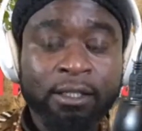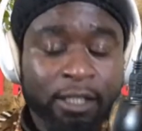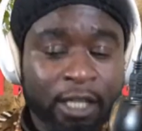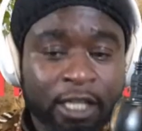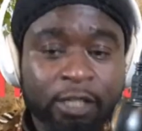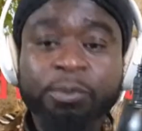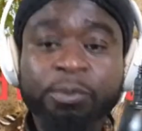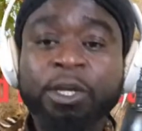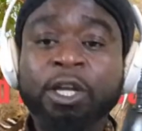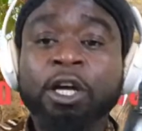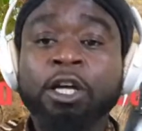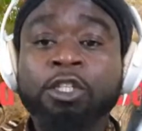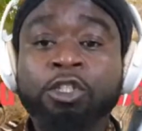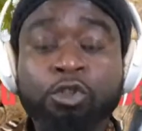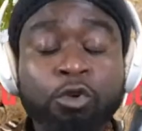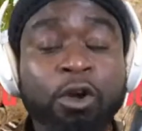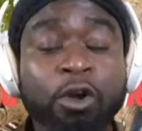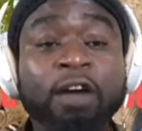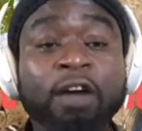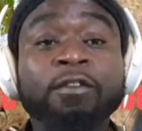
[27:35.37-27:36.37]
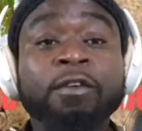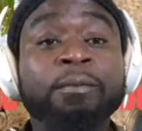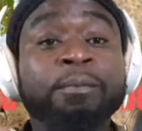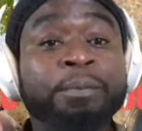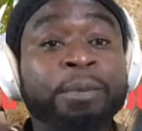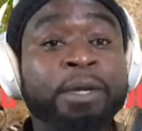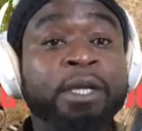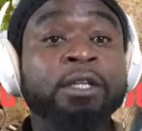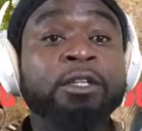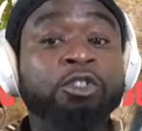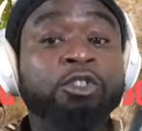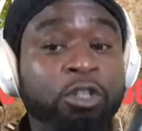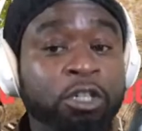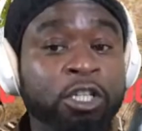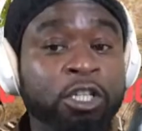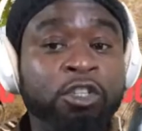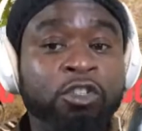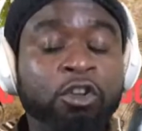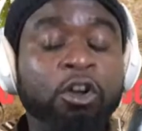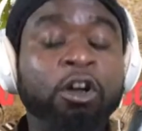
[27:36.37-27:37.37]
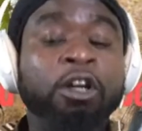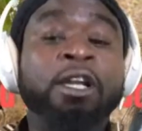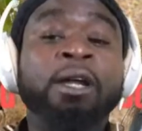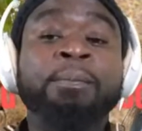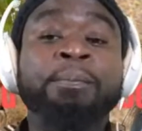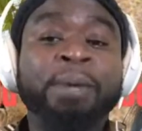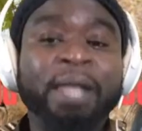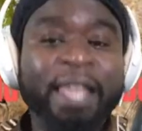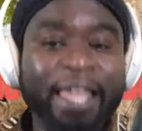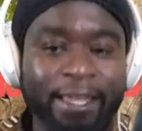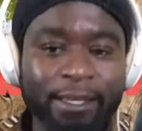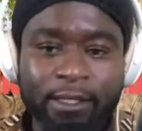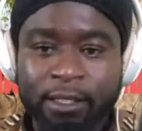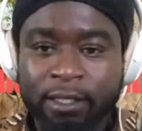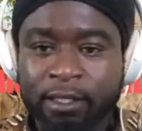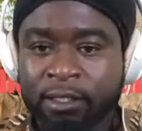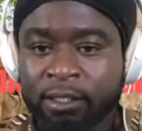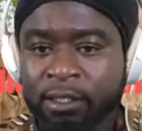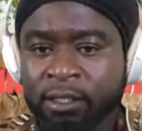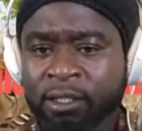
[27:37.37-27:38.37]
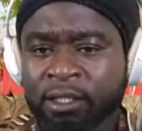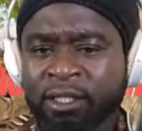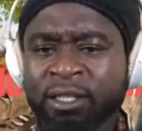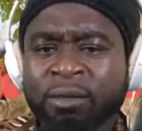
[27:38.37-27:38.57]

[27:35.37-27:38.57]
that's because you haven't been to these other places.